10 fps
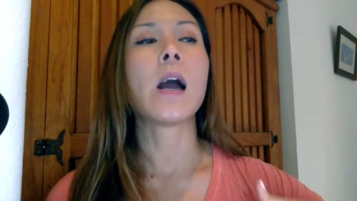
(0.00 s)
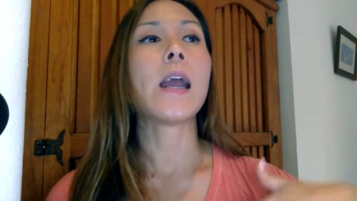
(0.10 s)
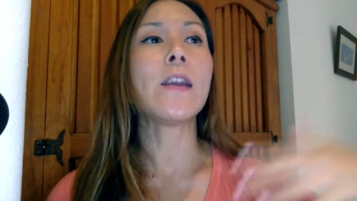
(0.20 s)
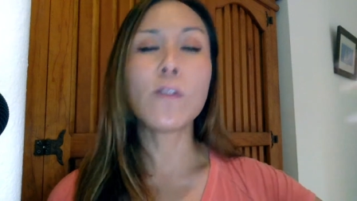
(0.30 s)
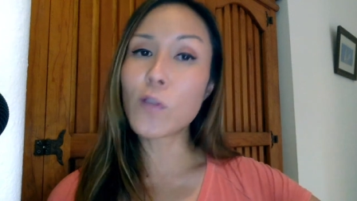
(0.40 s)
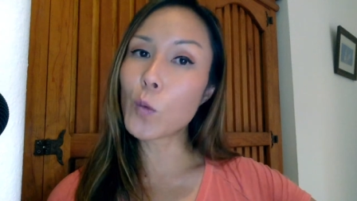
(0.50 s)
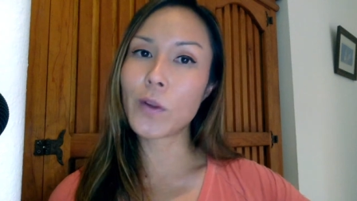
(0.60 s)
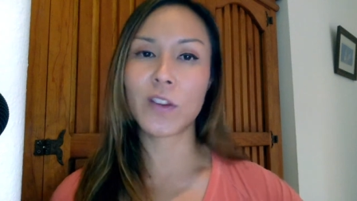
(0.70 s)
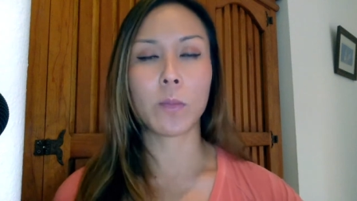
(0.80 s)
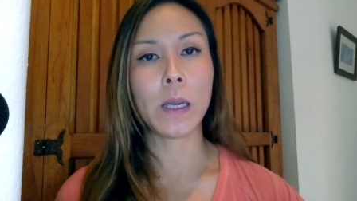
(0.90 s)

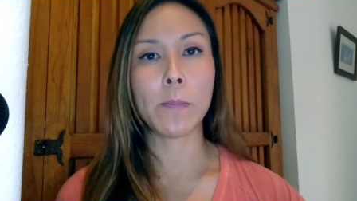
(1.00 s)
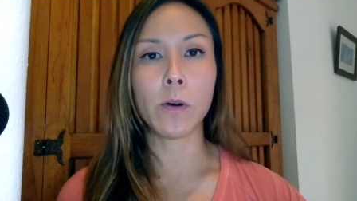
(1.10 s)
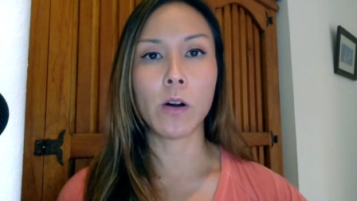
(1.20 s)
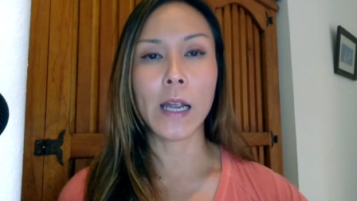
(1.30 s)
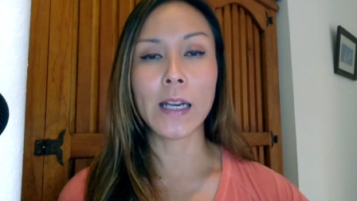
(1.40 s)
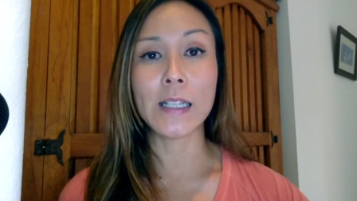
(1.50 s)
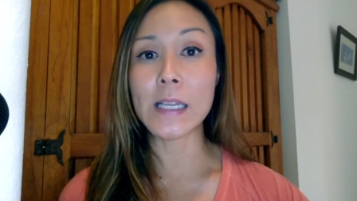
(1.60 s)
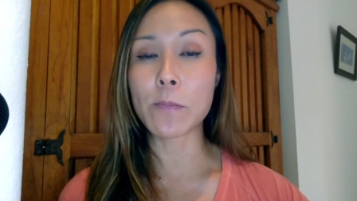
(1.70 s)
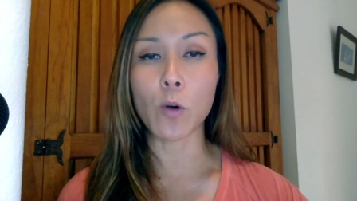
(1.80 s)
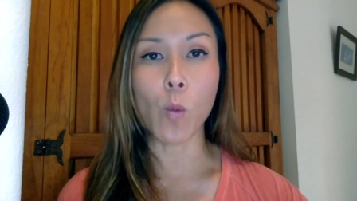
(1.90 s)
influence people in a
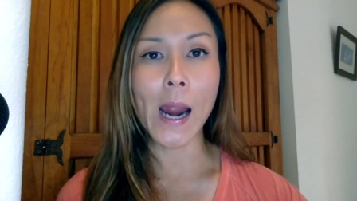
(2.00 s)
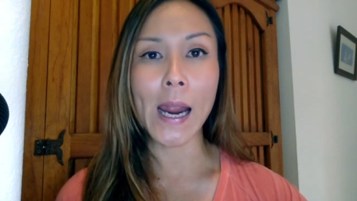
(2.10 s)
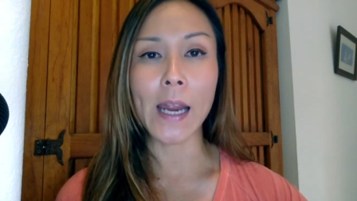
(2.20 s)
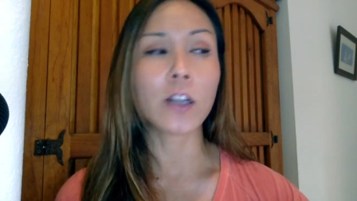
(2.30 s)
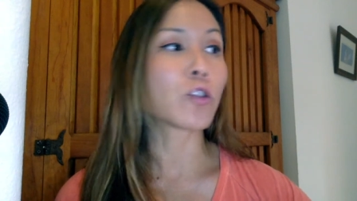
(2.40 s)
deeper way,